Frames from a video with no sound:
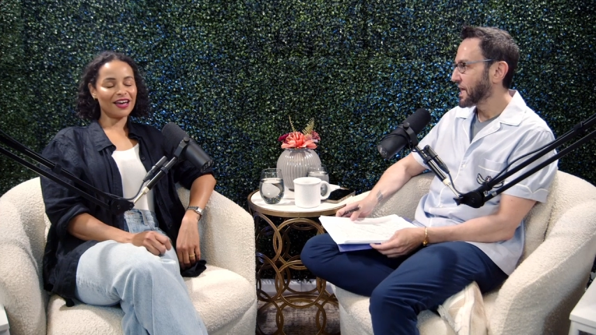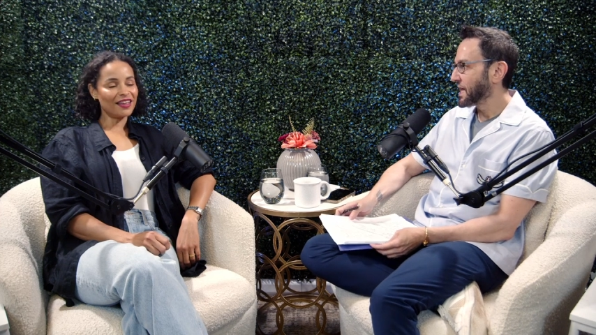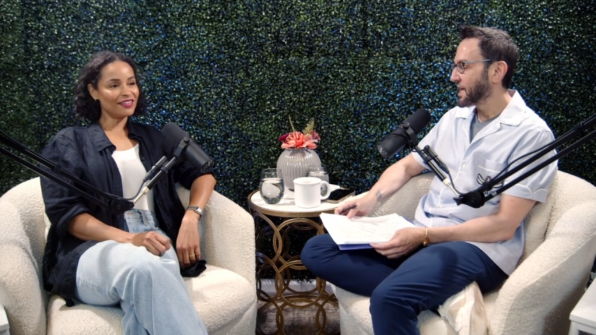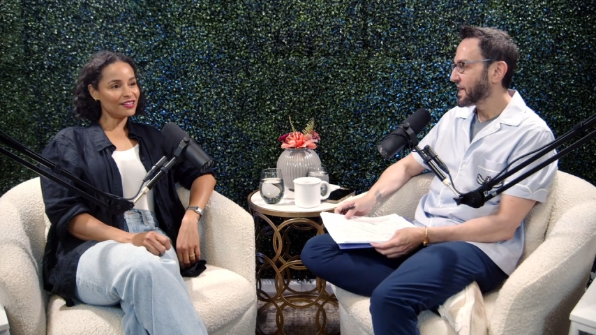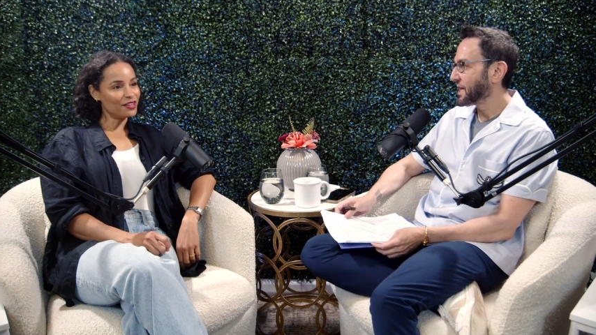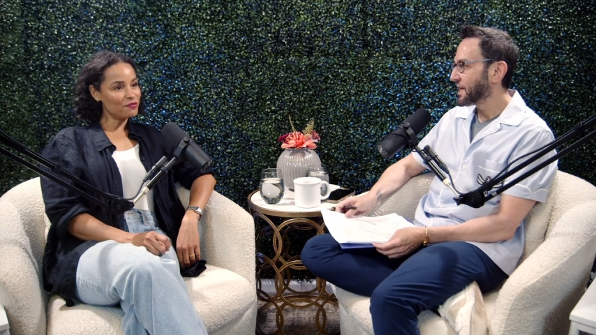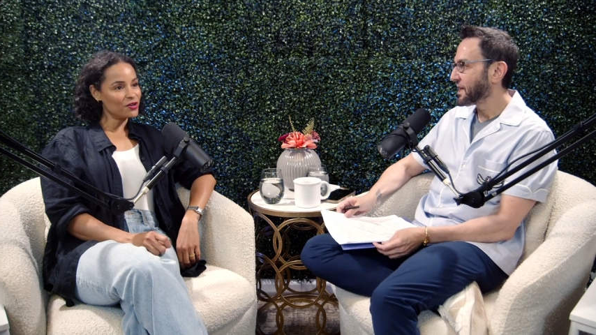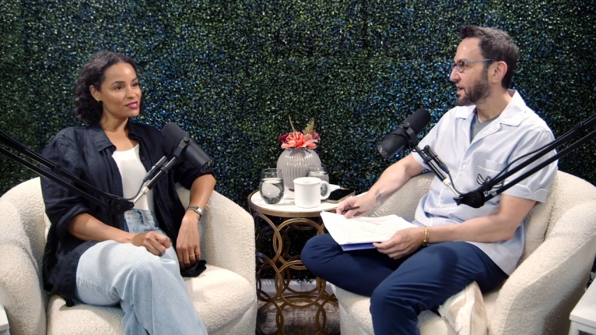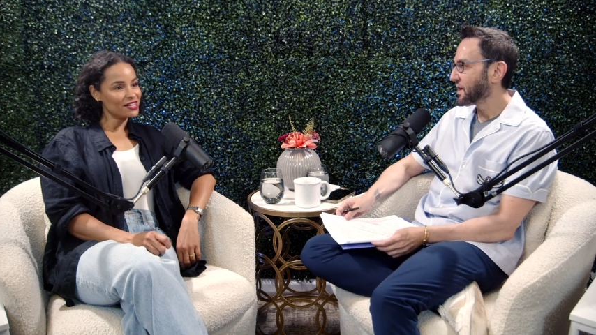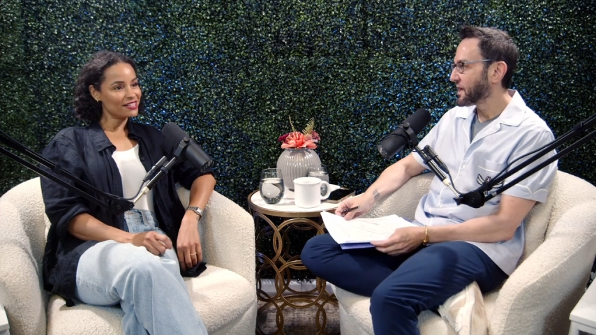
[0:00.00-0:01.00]
Speaker 1: I think the
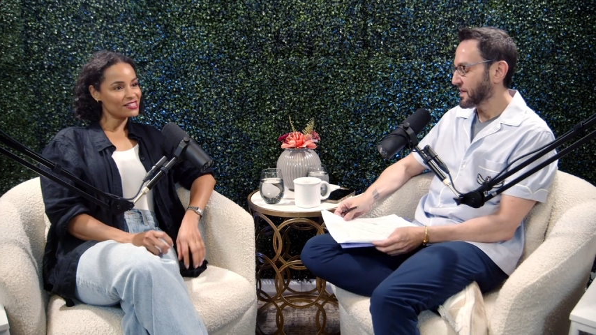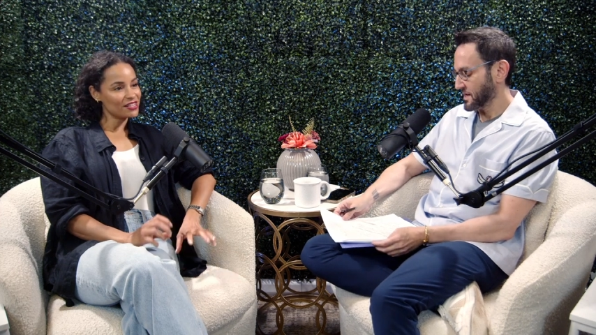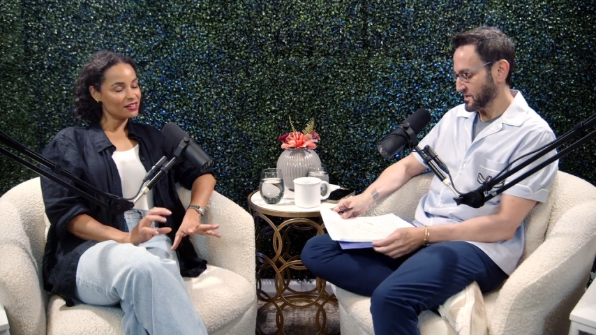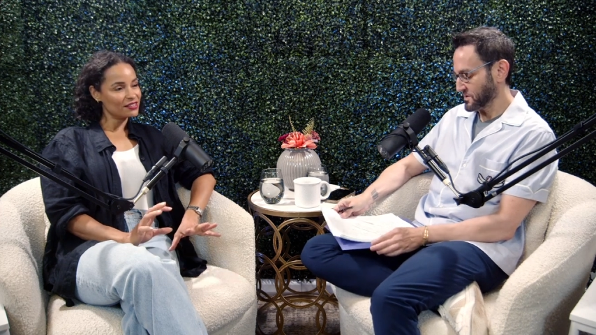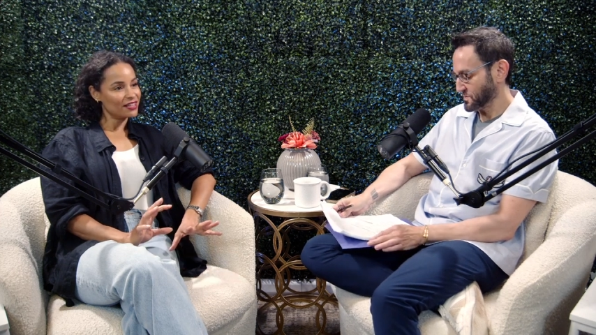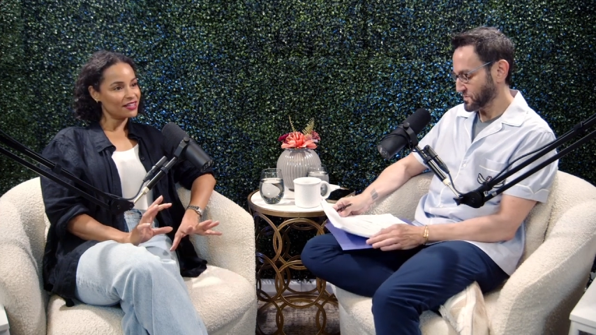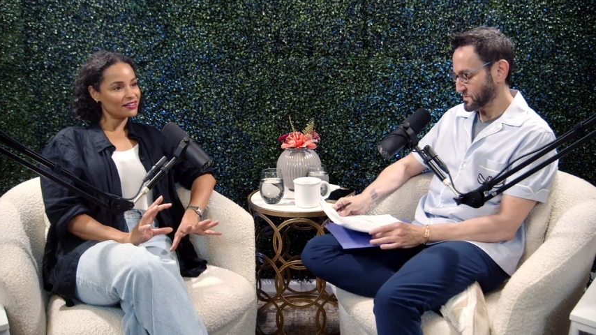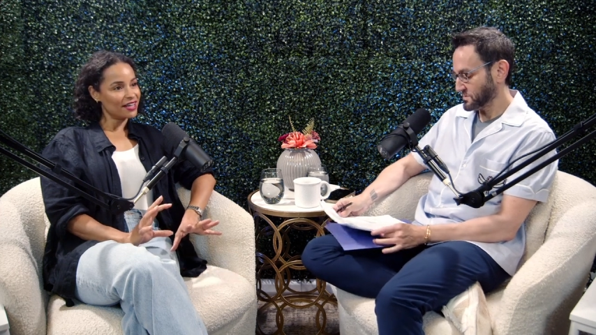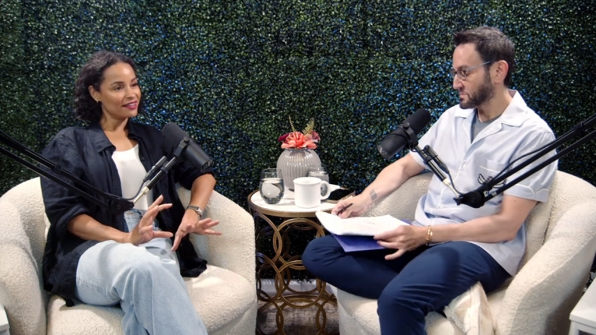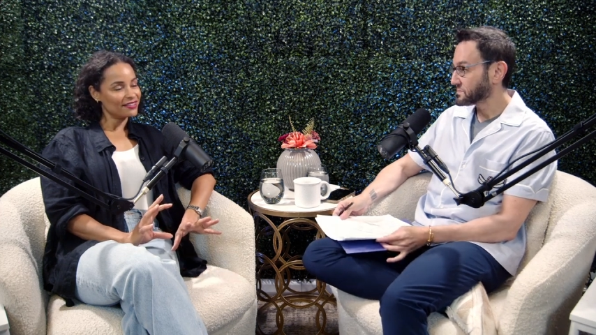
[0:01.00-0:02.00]
most thing that start that
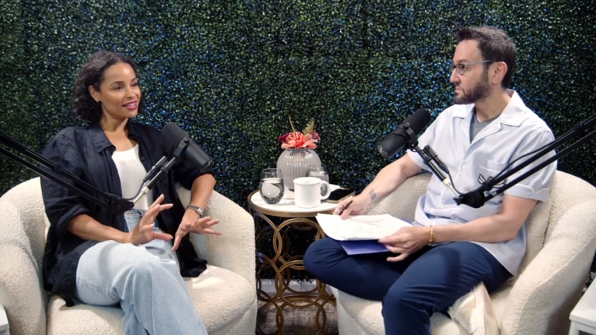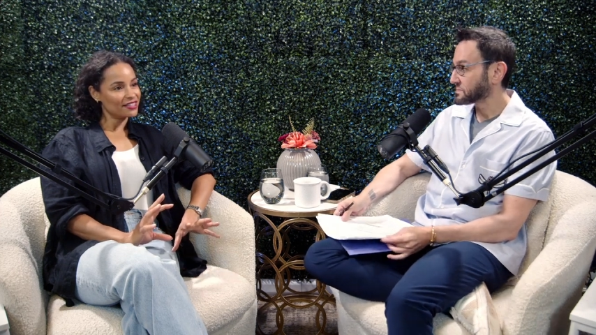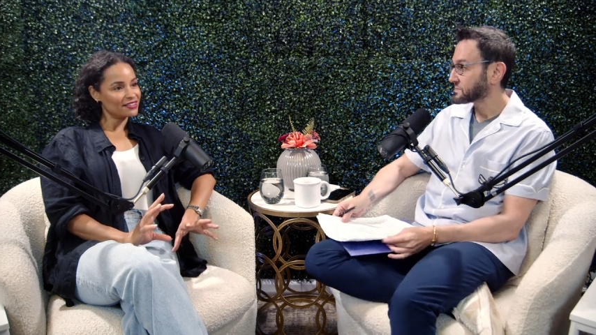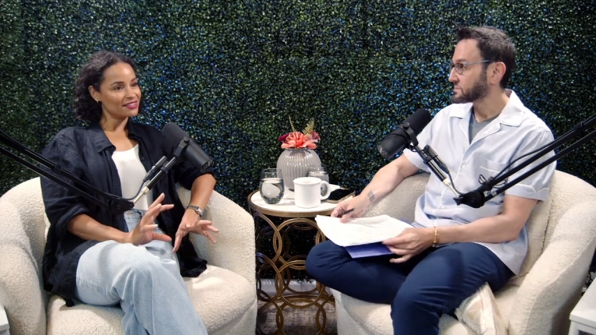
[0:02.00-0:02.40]
that that